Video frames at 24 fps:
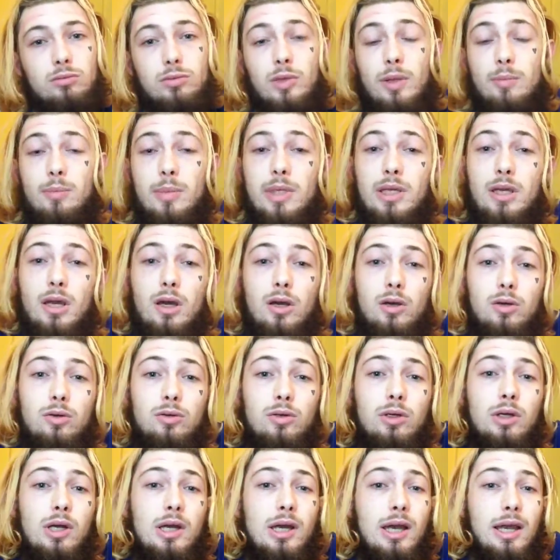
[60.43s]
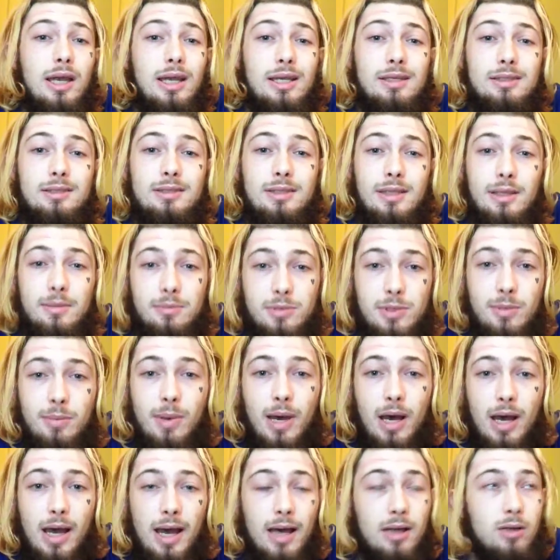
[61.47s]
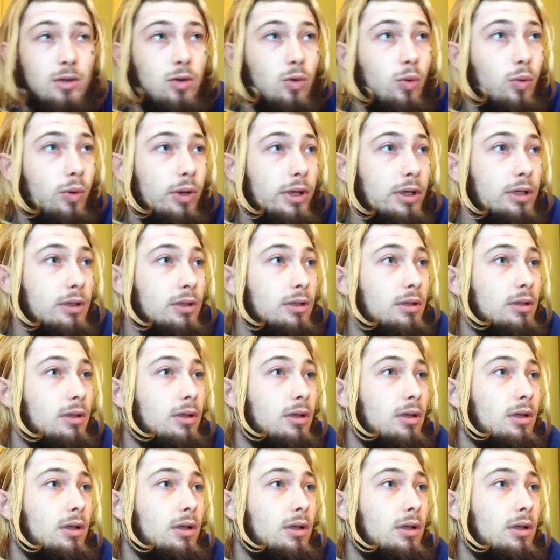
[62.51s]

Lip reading: Let me know any tips about how to quit.